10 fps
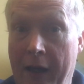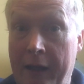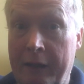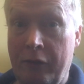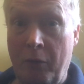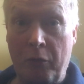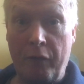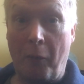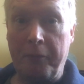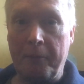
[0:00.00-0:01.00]
in terms
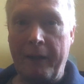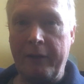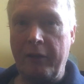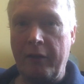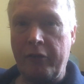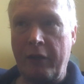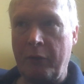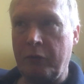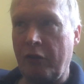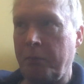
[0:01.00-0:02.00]
of optimizing the
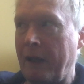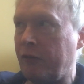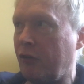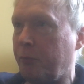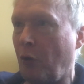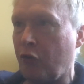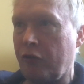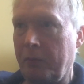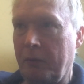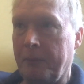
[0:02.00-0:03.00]
sound as best as
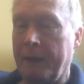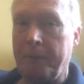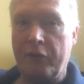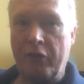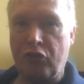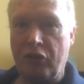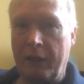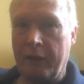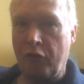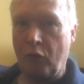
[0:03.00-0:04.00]
possible by
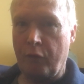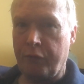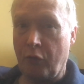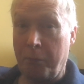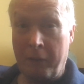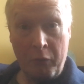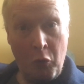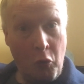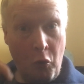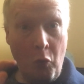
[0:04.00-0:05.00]
positioning and so forth. But
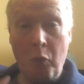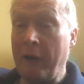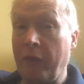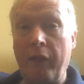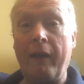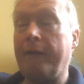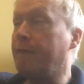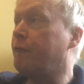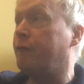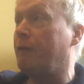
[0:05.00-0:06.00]
one
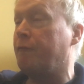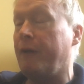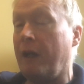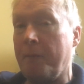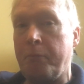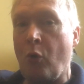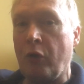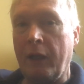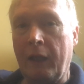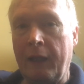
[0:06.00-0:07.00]
thing, and very
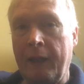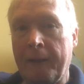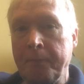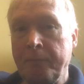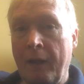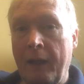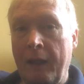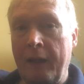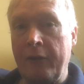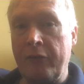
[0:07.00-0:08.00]
importantly,
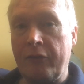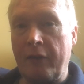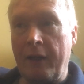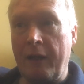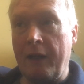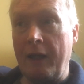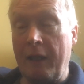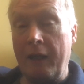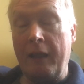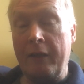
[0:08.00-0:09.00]
is the
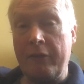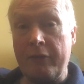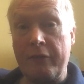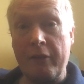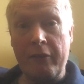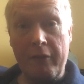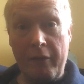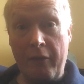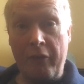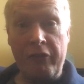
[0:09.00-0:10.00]

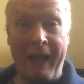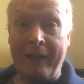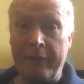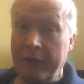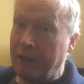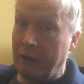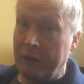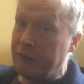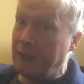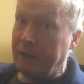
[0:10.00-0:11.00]
stands that they're going
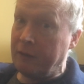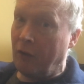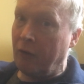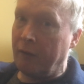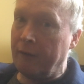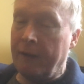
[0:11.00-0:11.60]
to stand on.